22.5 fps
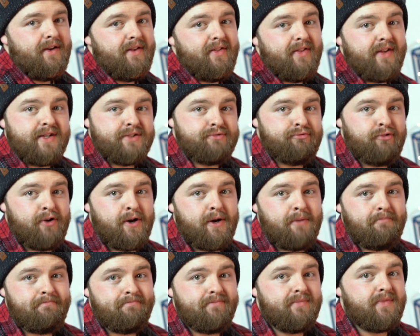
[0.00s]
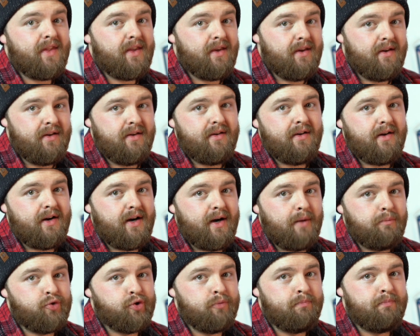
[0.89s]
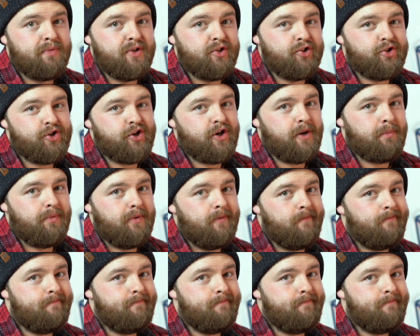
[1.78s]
That's right, I'm jumping ship.